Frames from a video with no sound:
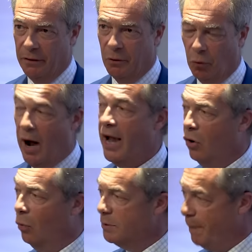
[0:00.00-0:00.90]
that
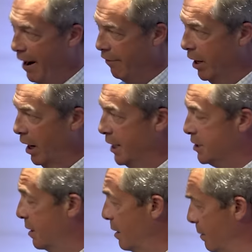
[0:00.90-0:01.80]
Whitehall was
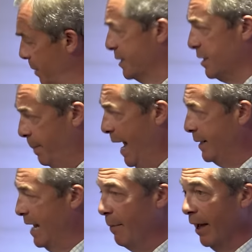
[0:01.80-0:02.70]
paralysed because of the
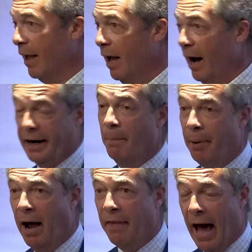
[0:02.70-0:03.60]
pandemic. I don't
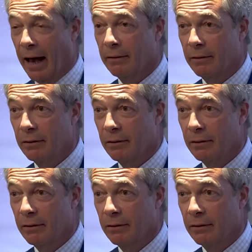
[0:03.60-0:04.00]
buy that.